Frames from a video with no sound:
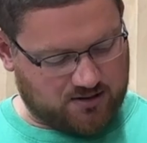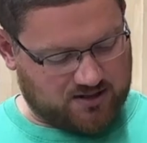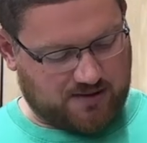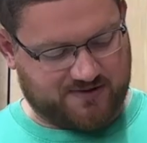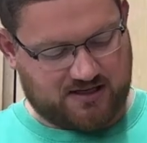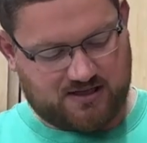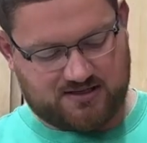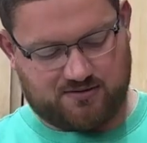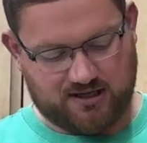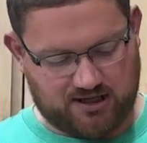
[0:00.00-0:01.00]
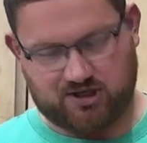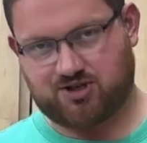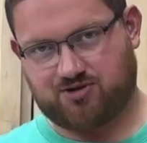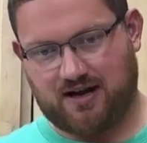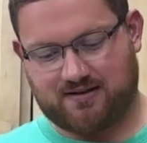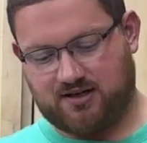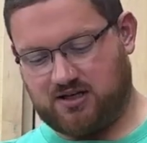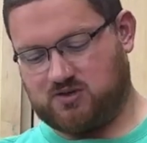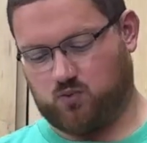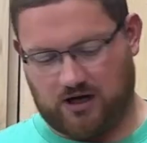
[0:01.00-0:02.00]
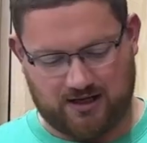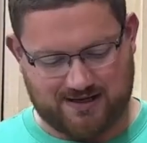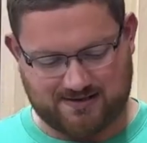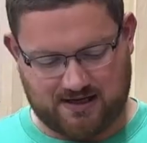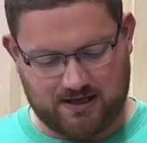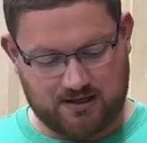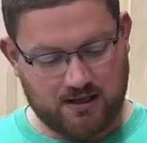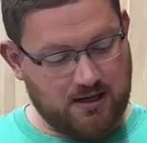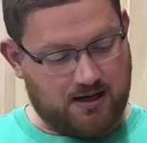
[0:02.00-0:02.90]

hooked up to it so it can extract the dust while I sand,